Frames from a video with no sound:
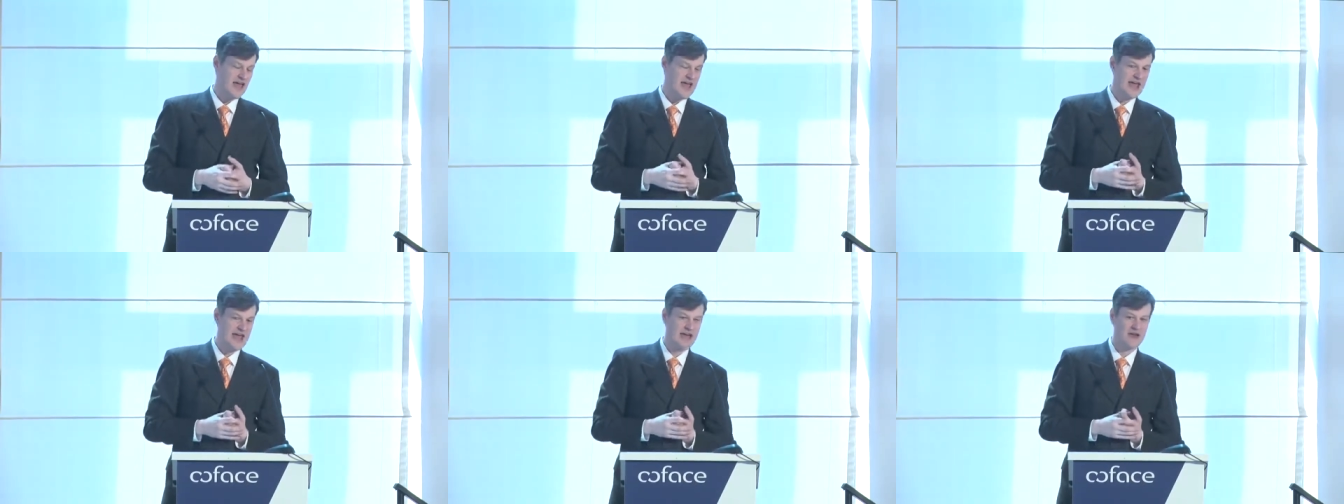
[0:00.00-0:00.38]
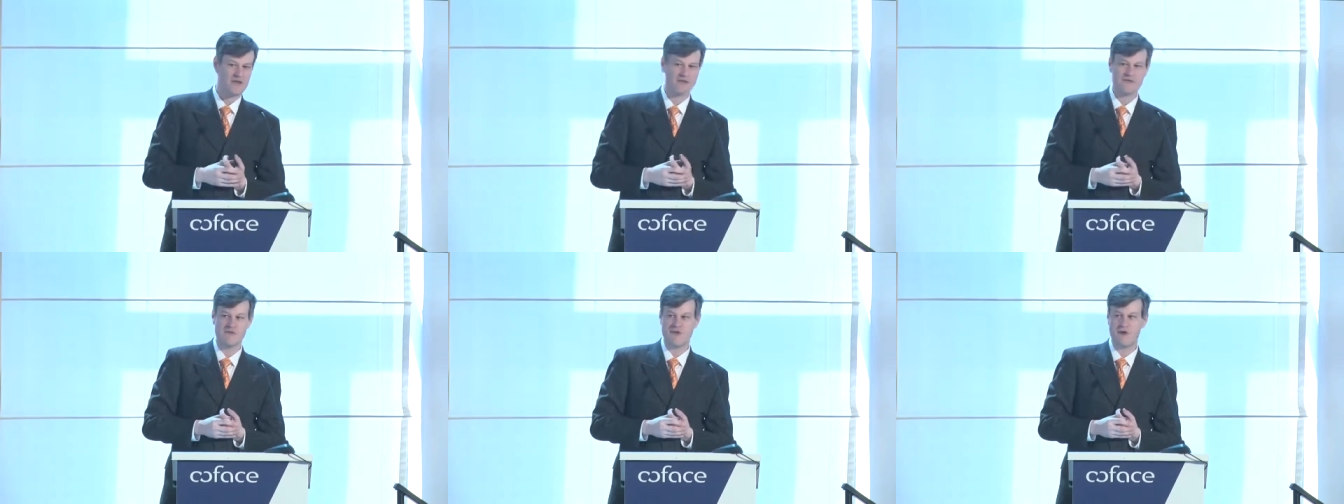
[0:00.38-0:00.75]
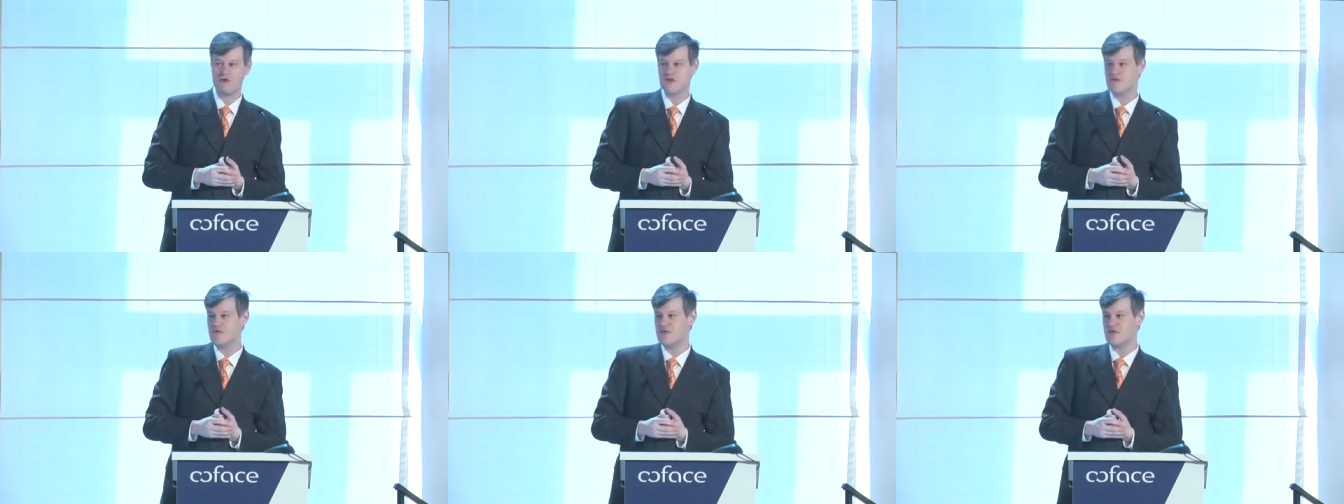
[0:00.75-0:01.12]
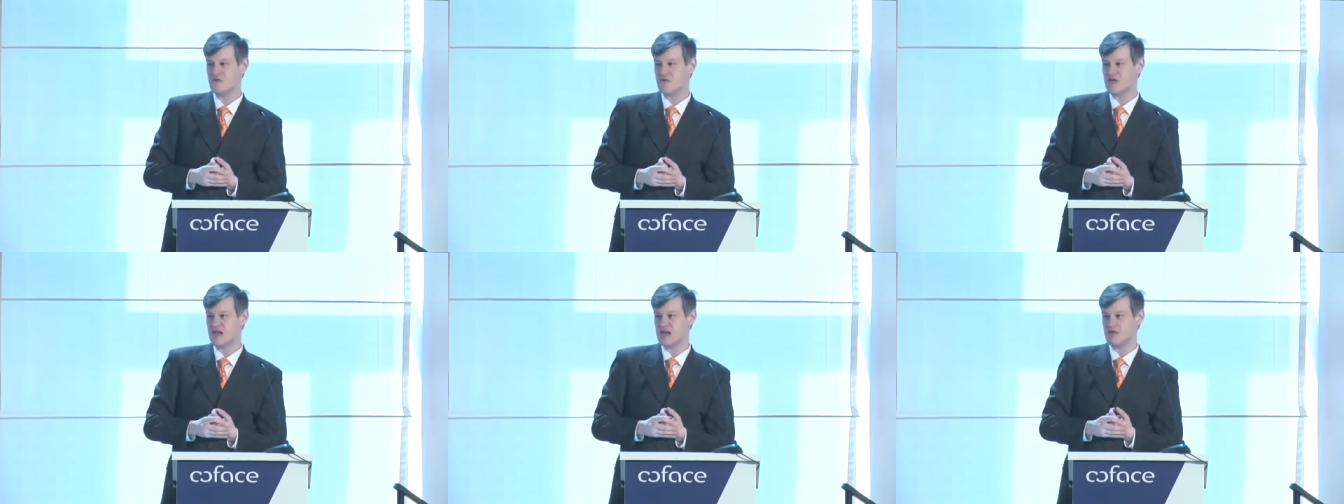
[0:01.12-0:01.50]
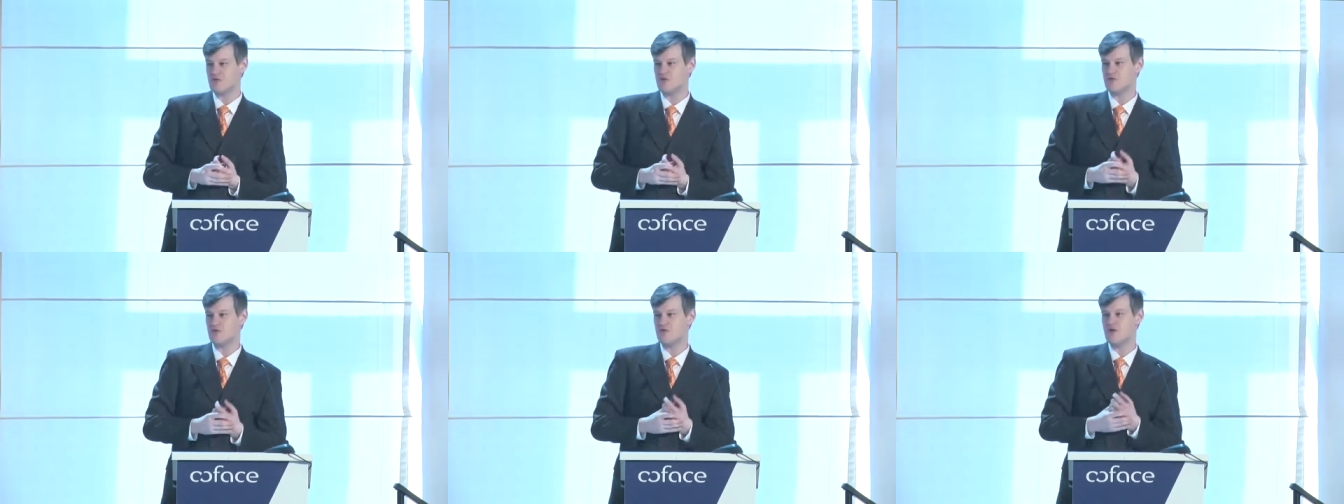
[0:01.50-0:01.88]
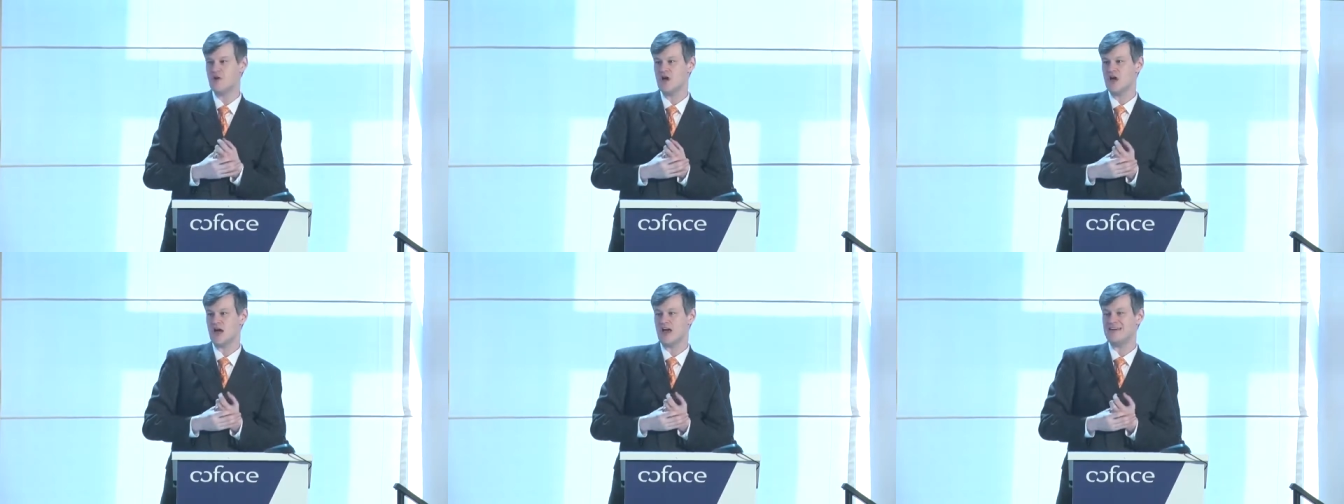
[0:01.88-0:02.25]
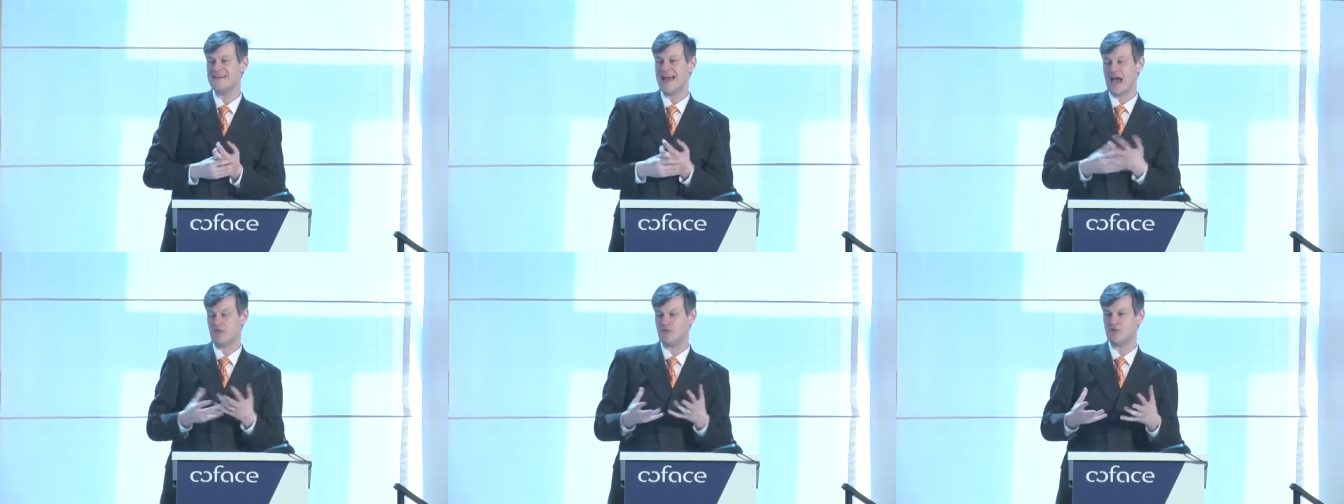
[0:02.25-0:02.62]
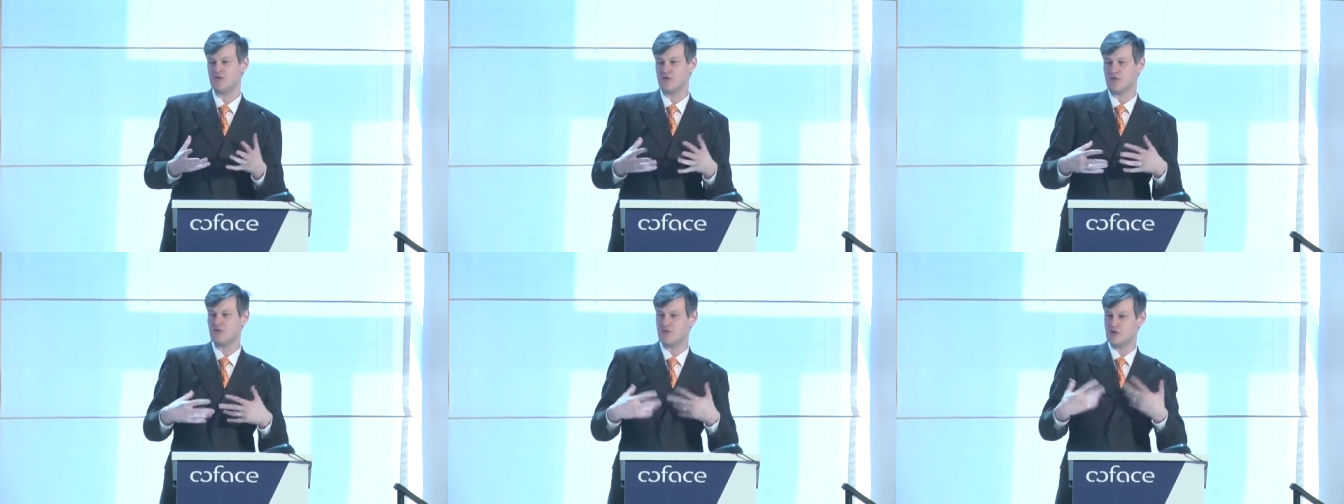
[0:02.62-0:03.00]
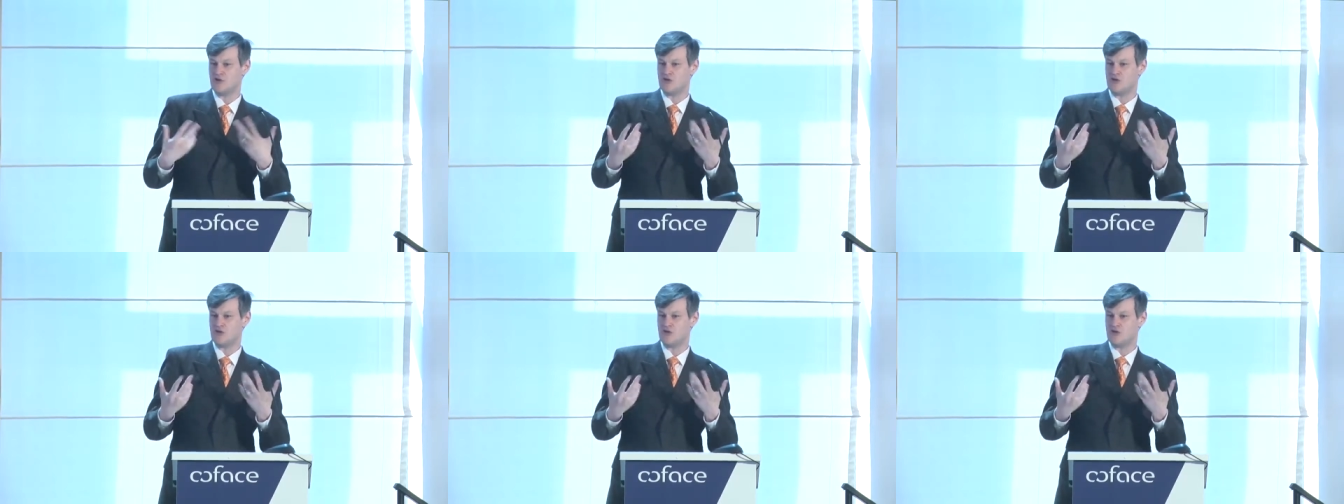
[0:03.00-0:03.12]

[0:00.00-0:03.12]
And for those of you looking to adapt or to,